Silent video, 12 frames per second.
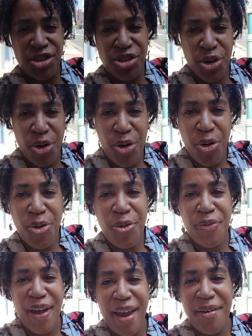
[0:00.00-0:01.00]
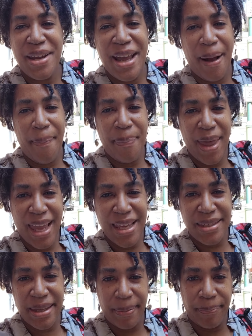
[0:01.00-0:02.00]
so very
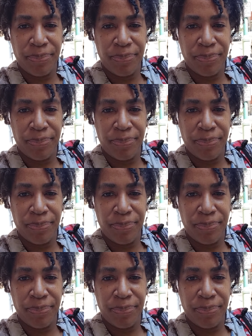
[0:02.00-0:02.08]
amazing.